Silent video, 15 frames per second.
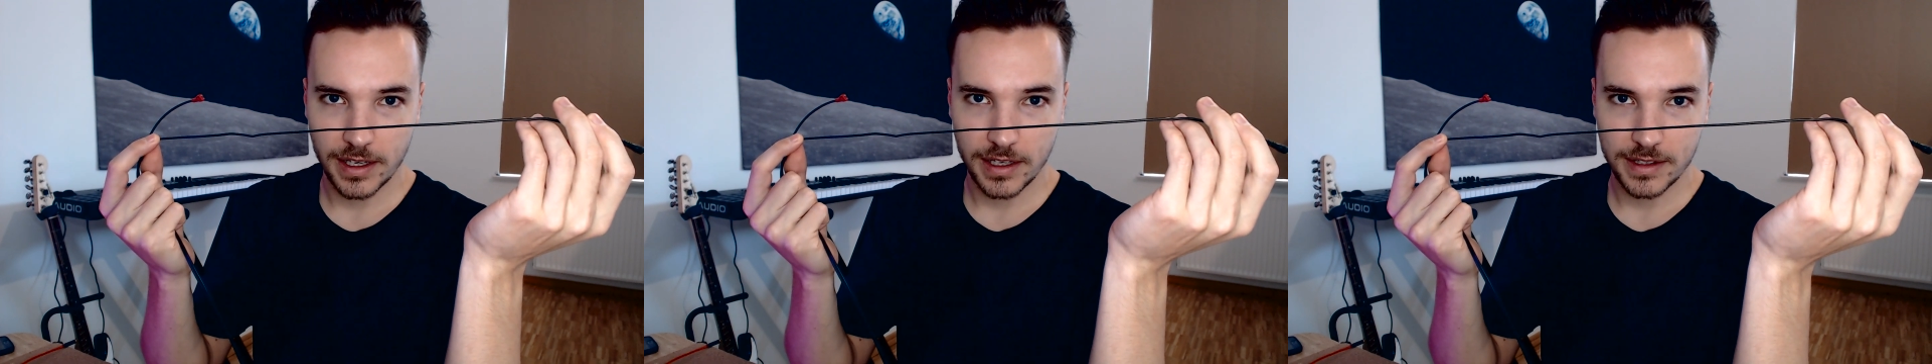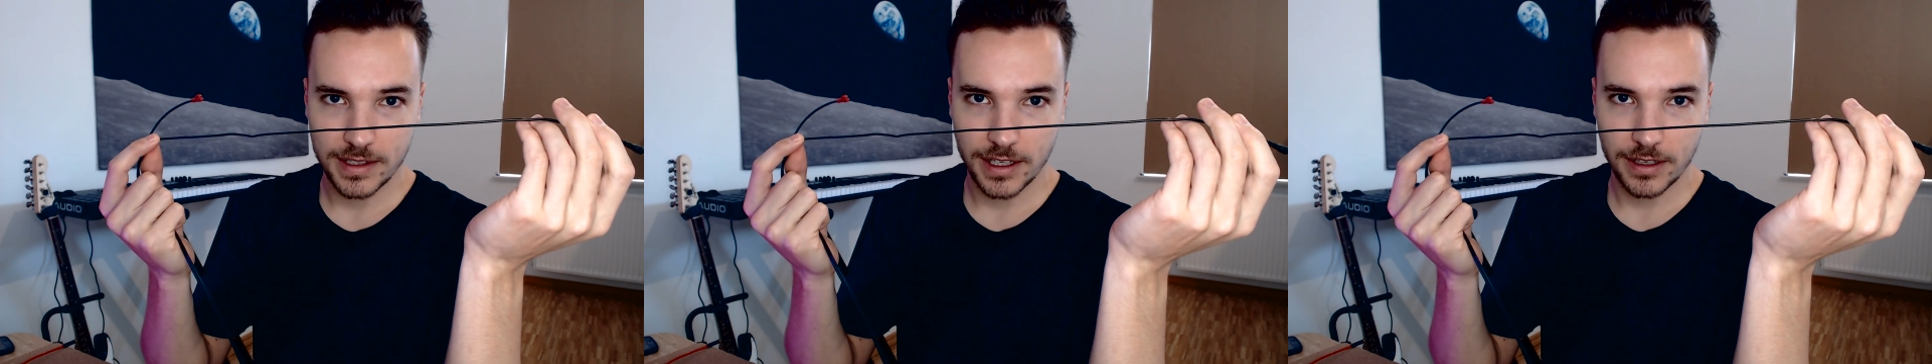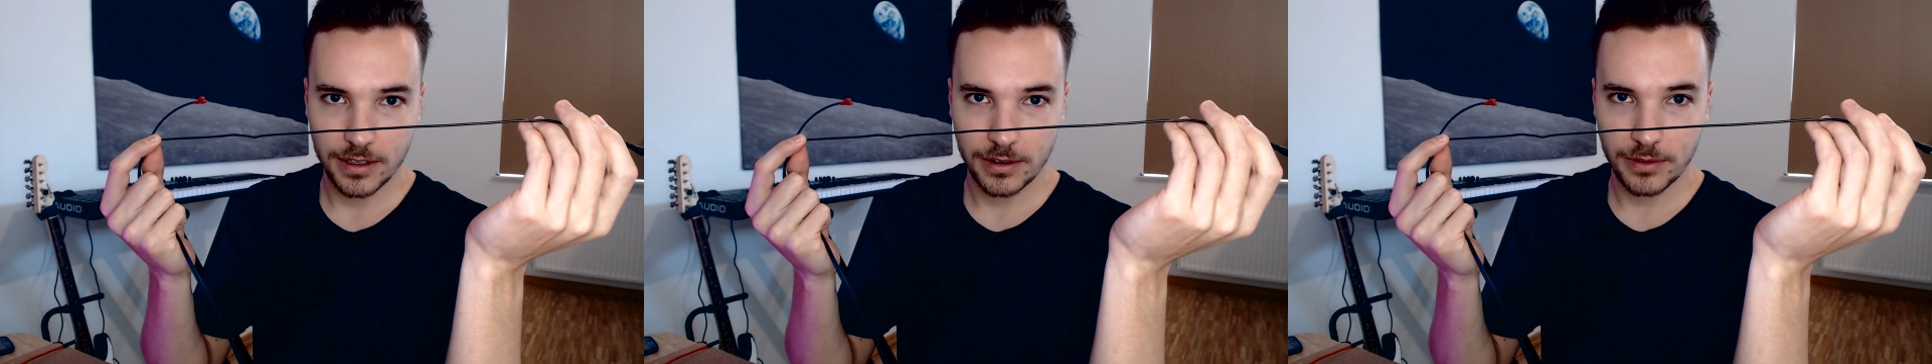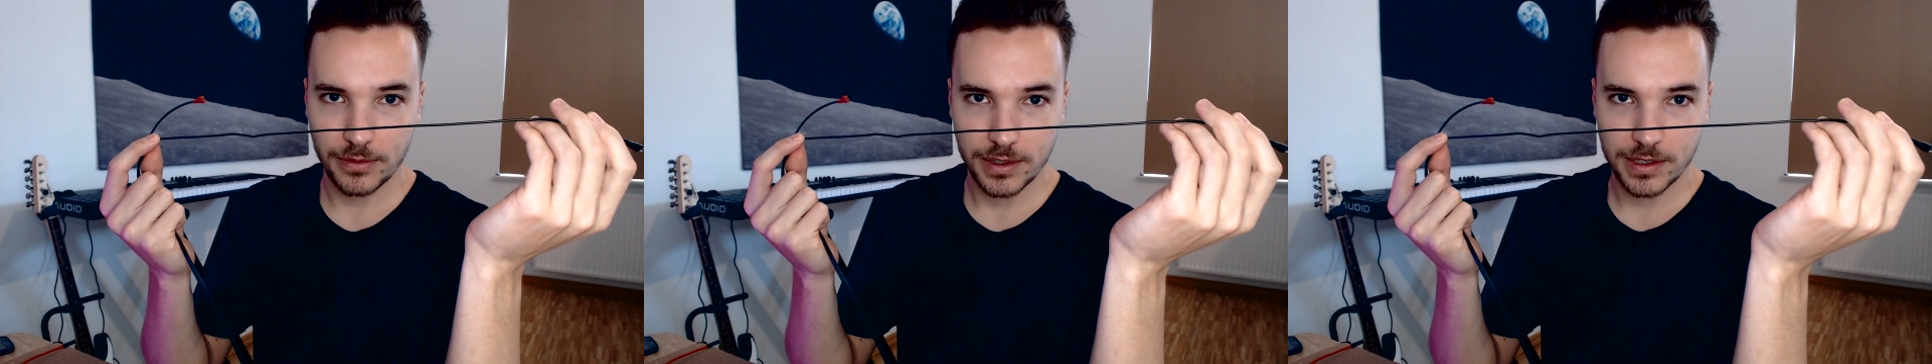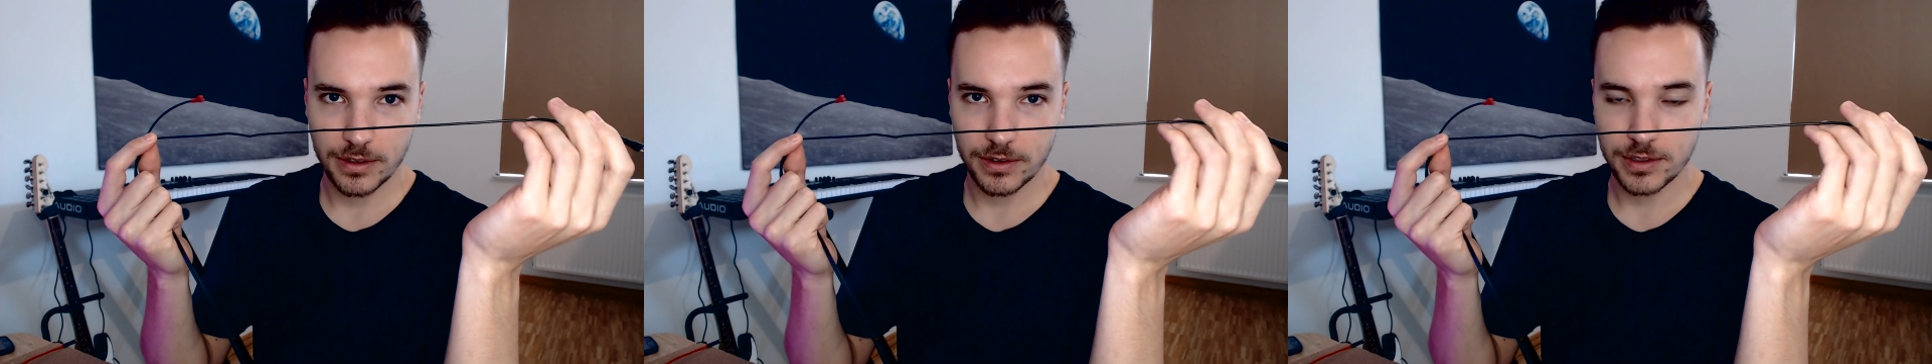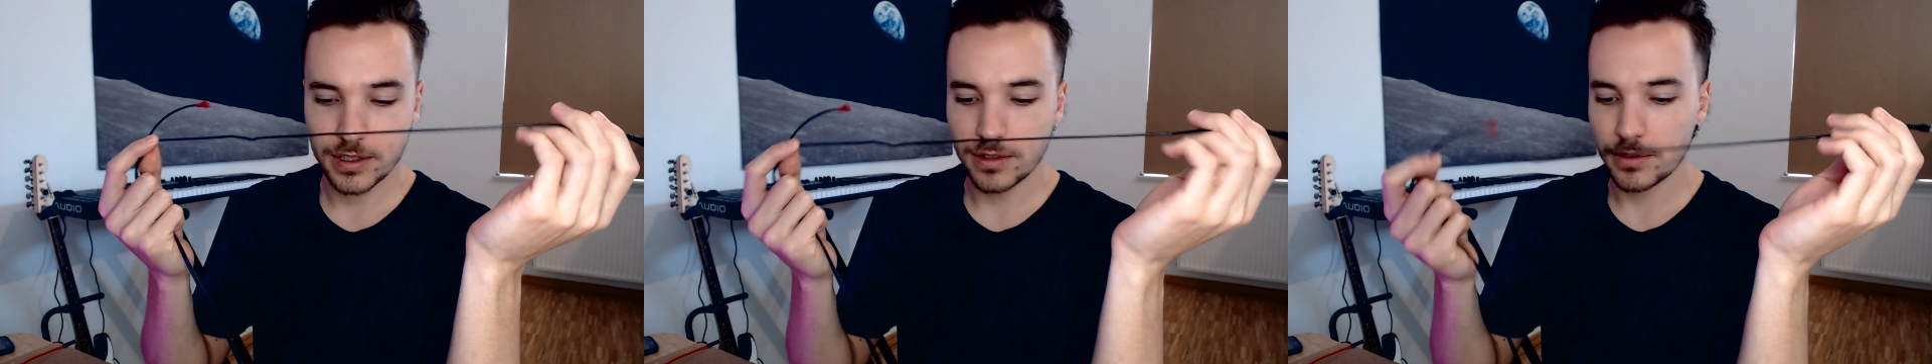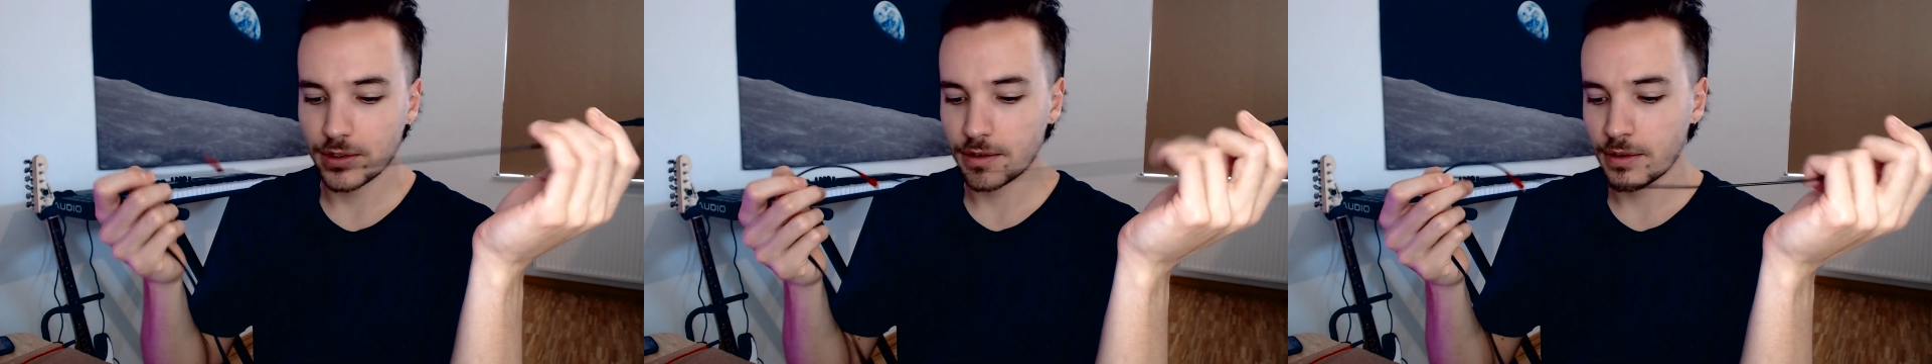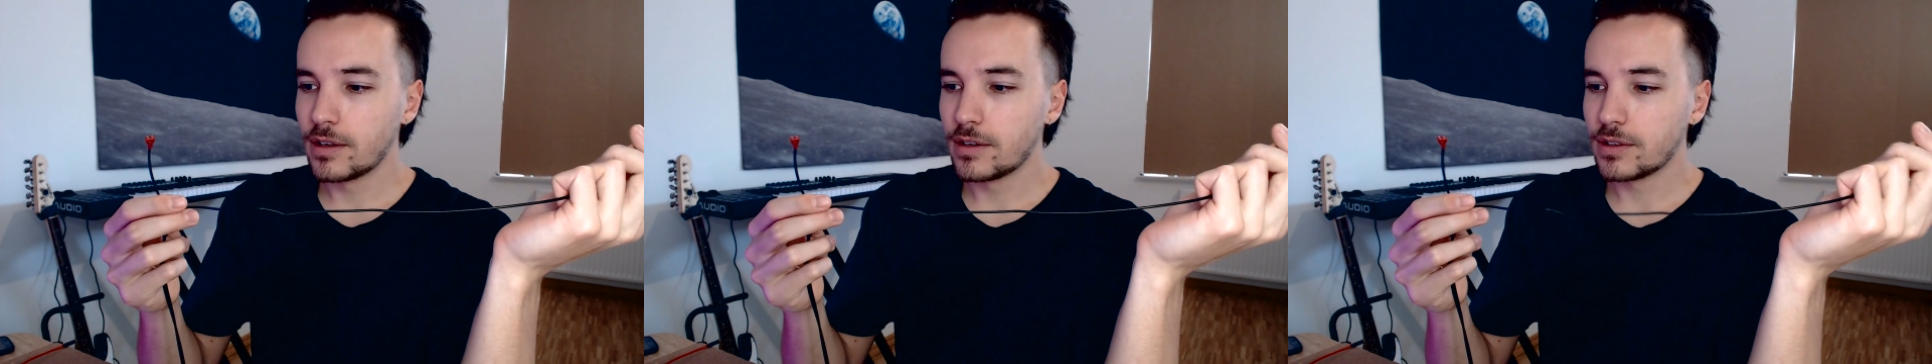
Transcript: antenna if it's not shielded.